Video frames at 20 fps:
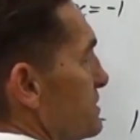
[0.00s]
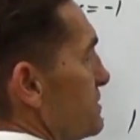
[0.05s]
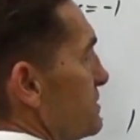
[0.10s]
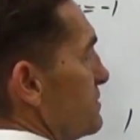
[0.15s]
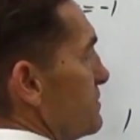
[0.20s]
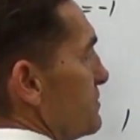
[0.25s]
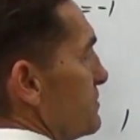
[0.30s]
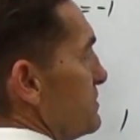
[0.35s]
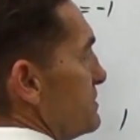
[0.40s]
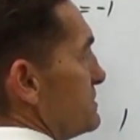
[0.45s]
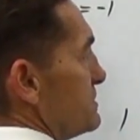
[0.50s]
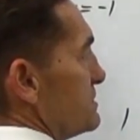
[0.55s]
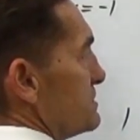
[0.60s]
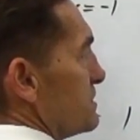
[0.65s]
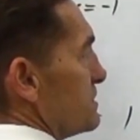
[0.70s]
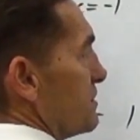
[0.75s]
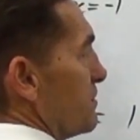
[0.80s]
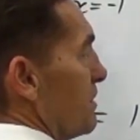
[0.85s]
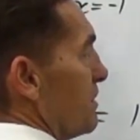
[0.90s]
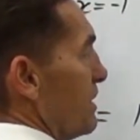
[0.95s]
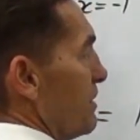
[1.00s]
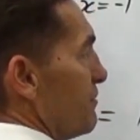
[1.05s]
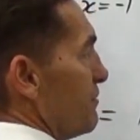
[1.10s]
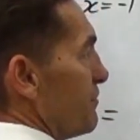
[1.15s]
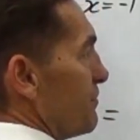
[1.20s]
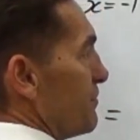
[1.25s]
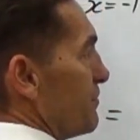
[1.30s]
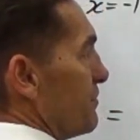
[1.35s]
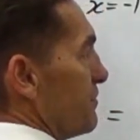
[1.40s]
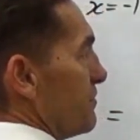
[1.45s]
you this is a
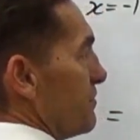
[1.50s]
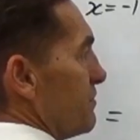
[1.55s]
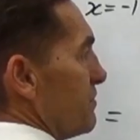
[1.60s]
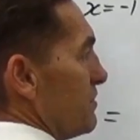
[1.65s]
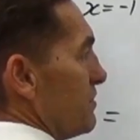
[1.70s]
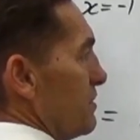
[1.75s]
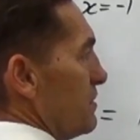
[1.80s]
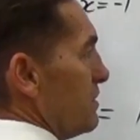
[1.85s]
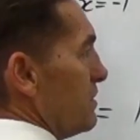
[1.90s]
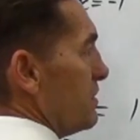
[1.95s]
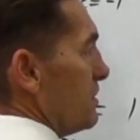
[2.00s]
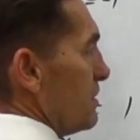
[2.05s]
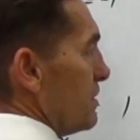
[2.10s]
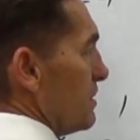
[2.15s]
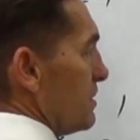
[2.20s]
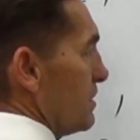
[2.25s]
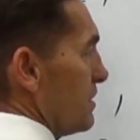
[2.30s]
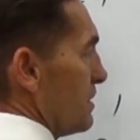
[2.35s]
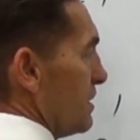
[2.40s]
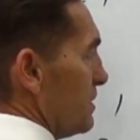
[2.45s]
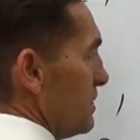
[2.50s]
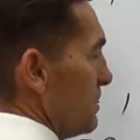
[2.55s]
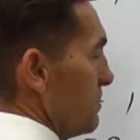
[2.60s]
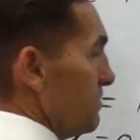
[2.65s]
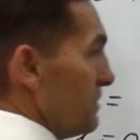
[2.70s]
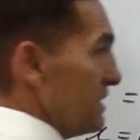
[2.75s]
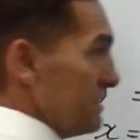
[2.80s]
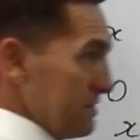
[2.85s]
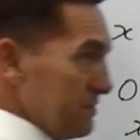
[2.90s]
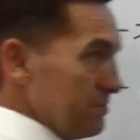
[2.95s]
graph, and you're
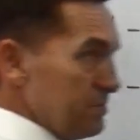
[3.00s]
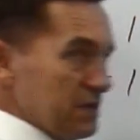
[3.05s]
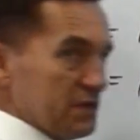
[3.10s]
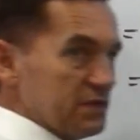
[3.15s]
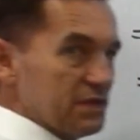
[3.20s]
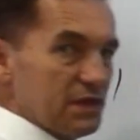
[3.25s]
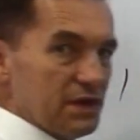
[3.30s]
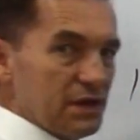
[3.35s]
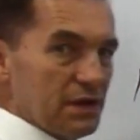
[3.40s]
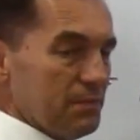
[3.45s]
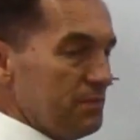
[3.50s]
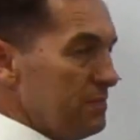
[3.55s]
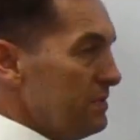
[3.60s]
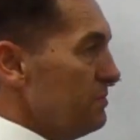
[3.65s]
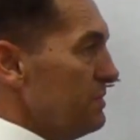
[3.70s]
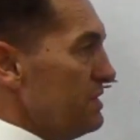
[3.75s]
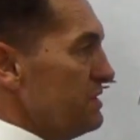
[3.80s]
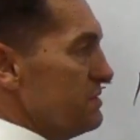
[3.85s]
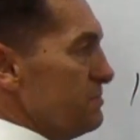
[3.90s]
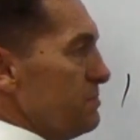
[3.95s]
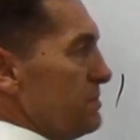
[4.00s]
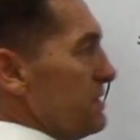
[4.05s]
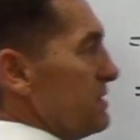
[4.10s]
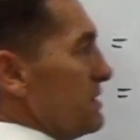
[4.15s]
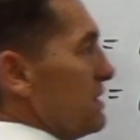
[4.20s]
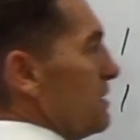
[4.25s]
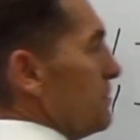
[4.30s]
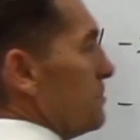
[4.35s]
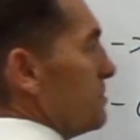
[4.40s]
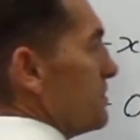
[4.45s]
meant to pick that up. You're meant to
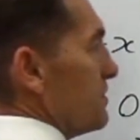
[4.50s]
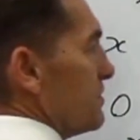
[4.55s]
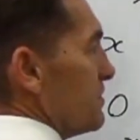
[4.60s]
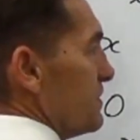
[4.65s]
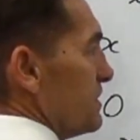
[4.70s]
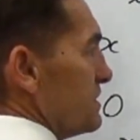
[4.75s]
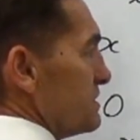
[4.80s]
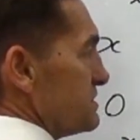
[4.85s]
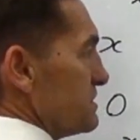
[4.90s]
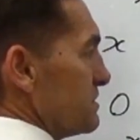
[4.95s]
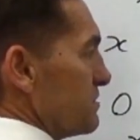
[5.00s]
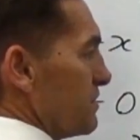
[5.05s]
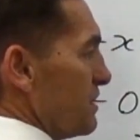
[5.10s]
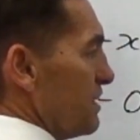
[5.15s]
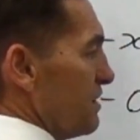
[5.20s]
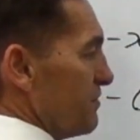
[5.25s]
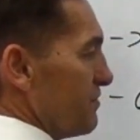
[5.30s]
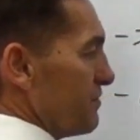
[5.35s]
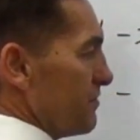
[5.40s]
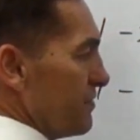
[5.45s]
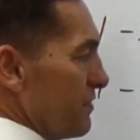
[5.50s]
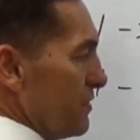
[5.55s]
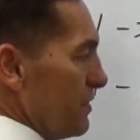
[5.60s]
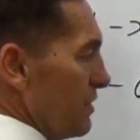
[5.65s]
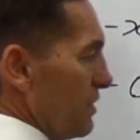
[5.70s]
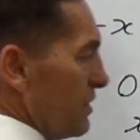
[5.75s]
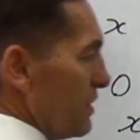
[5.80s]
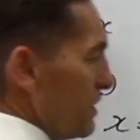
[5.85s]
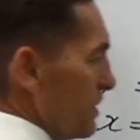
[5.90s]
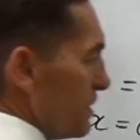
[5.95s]
pick up, that's a graph.
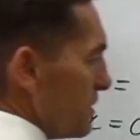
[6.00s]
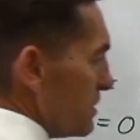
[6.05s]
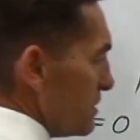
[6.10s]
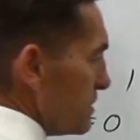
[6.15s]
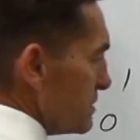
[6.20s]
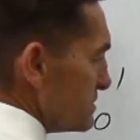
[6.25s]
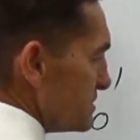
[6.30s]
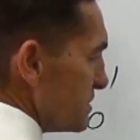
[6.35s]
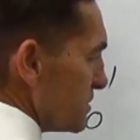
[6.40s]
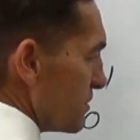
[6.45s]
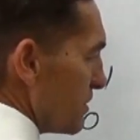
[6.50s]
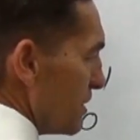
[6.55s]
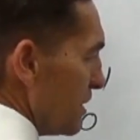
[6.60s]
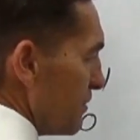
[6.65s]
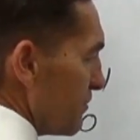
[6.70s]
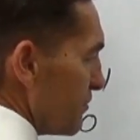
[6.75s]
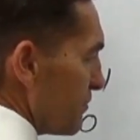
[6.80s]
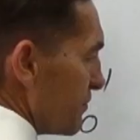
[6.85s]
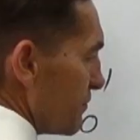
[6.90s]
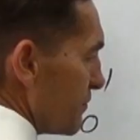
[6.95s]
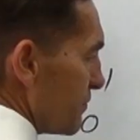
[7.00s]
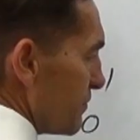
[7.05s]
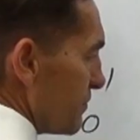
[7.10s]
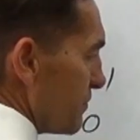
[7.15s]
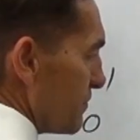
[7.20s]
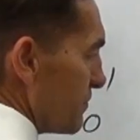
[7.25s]
Here's a graph.